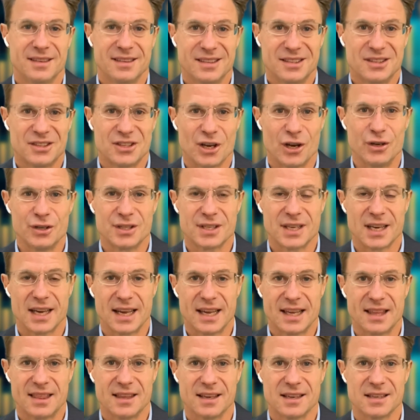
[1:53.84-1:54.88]
Don't
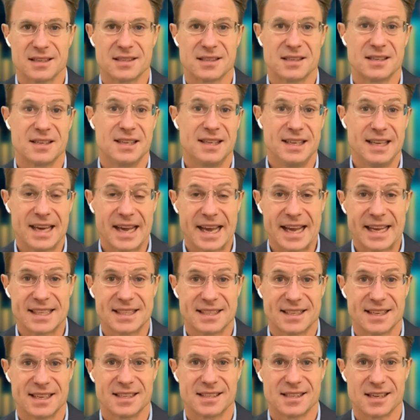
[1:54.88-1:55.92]
take this
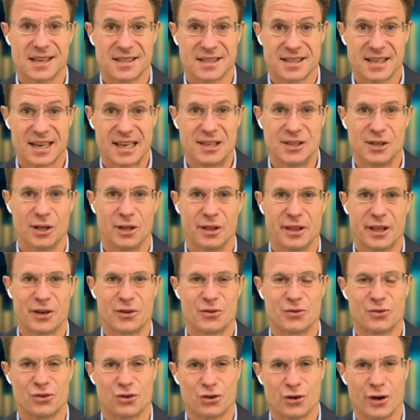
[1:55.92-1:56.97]
yet as a signal
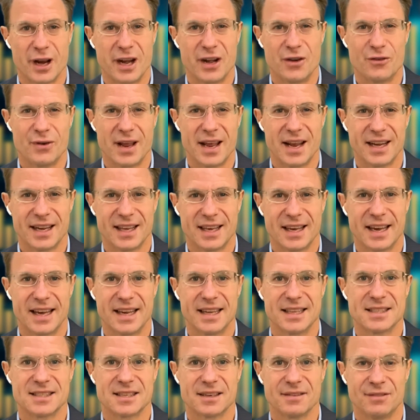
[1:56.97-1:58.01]
that trend rand
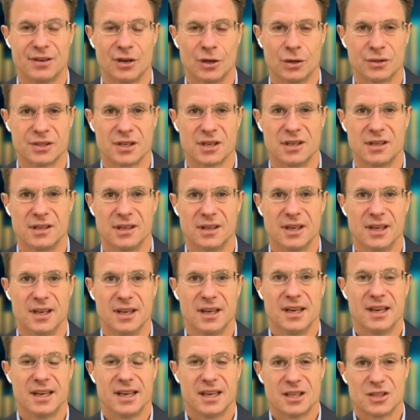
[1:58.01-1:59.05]
gains have halted.
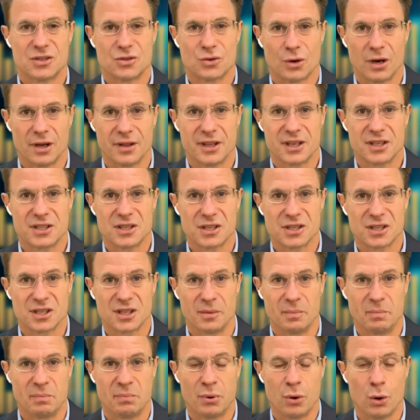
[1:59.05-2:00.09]
It's rather just a
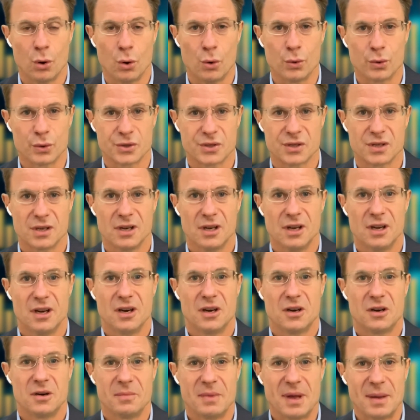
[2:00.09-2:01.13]
pause.
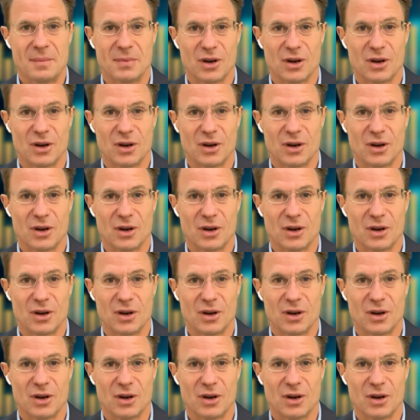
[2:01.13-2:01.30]
Remember